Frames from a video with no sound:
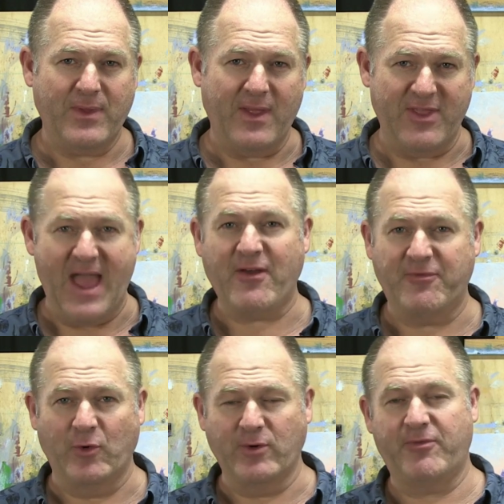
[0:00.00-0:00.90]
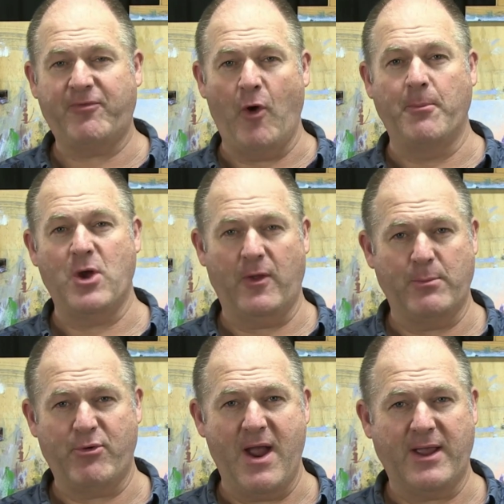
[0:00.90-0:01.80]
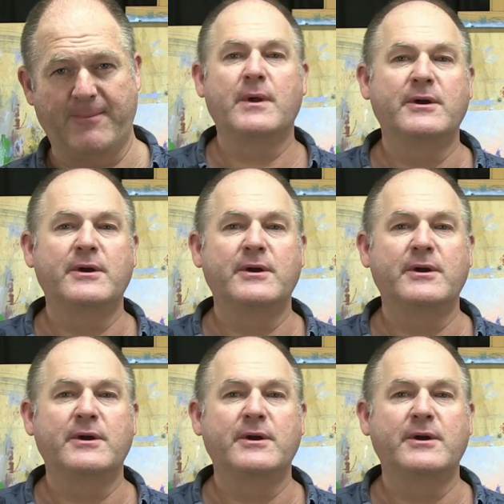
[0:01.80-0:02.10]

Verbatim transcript: the other foot firmly on the brake.